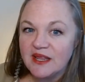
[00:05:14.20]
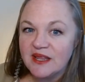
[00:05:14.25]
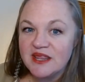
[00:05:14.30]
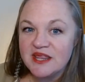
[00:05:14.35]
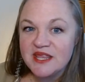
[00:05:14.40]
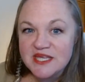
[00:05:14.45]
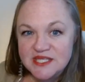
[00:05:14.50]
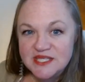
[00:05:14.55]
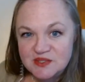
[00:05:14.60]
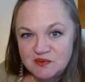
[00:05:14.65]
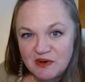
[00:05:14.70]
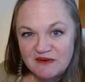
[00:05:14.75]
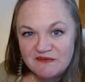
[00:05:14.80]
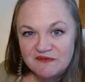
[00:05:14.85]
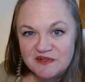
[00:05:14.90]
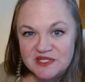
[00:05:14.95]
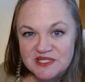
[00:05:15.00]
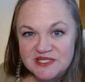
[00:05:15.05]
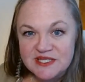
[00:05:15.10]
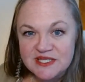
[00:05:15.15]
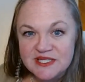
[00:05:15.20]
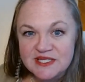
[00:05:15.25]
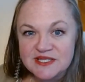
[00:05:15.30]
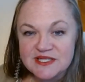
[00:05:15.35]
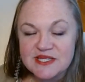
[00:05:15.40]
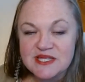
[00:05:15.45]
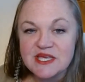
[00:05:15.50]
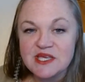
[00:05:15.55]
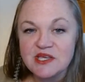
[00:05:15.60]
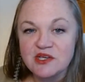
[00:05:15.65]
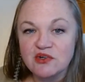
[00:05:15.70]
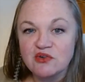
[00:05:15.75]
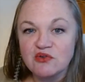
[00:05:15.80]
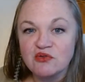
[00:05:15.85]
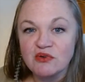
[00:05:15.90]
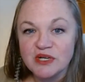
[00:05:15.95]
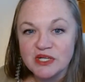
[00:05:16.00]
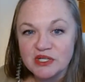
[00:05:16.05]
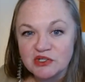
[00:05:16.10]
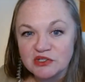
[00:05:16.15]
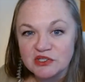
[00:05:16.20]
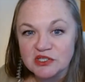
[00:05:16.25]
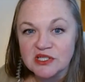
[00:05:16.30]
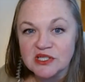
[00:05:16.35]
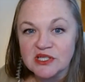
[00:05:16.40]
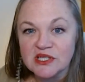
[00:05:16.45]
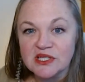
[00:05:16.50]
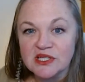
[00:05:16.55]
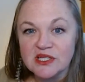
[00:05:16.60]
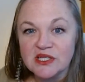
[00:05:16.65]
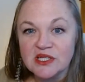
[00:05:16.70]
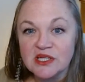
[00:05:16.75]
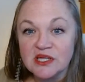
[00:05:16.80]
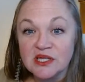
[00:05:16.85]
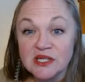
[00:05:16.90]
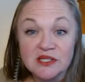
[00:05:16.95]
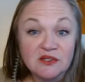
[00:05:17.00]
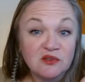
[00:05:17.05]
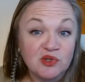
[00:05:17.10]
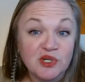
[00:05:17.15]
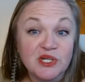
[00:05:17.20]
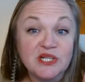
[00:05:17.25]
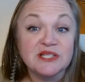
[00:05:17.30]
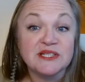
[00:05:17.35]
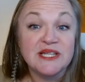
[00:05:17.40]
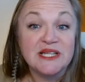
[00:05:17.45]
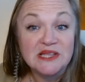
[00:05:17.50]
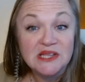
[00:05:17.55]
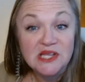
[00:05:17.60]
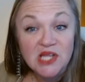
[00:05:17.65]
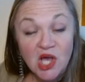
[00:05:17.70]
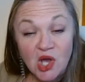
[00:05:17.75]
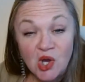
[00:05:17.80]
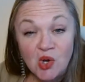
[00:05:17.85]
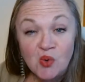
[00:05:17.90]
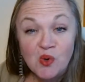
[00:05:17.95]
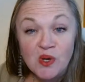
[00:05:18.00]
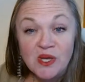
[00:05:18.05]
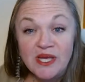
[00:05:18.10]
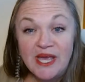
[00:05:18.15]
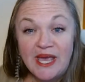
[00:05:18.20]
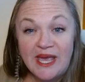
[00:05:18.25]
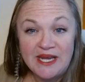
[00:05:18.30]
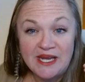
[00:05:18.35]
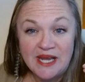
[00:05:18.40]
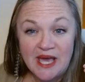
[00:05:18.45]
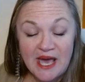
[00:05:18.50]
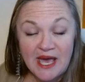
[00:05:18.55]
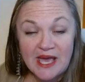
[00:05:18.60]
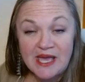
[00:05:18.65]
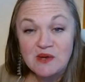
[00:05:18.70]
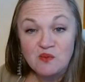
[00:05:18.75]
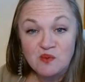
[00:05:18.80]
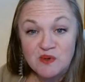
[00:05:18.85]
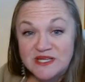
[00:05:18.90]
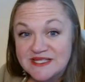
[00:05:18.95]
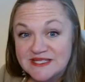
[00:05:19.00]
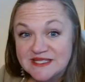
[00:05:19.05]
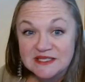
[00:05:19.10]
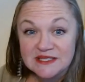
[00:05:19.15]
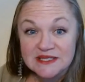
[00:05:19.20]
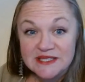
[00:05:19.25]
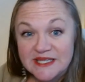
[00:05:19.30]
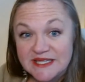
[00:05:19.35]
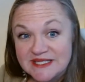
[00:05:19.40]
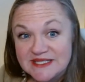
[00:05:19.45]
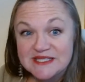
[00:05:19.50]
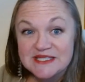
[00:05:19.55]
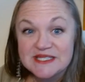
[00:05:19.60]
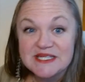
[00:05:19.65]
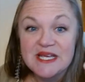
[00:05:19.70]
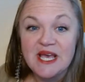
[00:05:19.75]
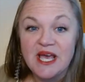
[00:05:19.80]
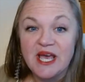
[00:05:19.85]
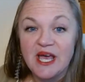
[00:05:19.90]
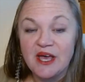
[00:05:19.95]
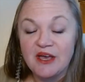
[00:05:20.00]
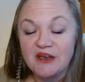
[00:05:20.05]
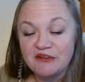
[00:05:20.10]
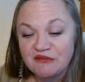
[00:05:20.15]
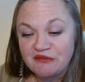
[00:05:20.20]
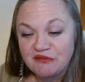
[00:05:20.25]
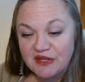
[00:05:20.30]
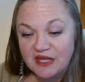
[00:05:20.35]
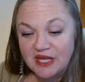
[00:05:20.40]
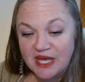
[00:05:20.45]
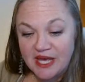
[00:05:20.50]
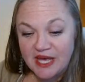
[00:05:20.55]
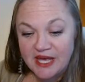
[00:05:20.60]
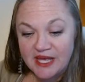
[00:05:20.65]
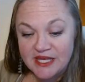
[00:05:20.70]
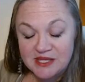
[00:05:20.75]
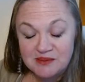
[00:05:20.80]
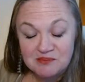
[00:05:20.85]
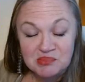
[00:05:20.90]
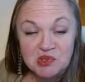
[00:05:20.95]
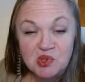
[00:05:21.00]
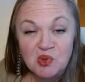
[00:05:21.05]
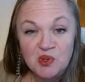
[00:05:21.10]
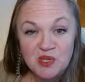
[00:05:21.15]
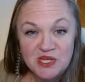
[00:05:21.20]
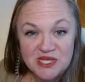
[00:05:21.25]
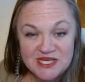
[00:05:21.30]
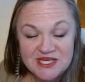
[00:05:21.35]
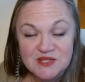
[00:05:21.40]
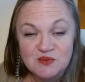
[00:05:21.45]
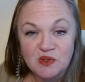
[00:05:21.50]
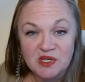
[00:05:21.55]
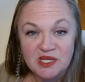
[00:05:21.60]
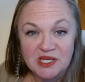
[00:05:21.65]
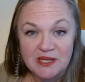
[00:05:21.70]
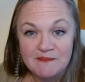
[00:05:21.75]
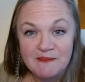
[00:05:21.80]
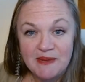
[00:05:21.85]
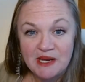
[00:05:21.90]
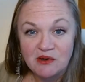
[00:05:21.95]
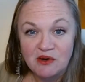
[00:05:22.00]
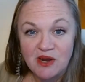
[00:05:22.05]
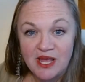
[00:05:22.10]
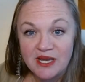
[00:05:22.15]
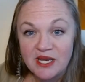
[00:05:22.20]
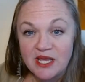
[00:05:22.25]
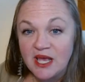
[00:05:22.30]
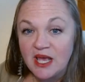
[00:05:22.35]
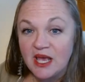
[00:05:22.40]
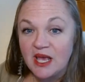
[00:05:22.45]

this references the critically low and high risk list of employees working at MARAD.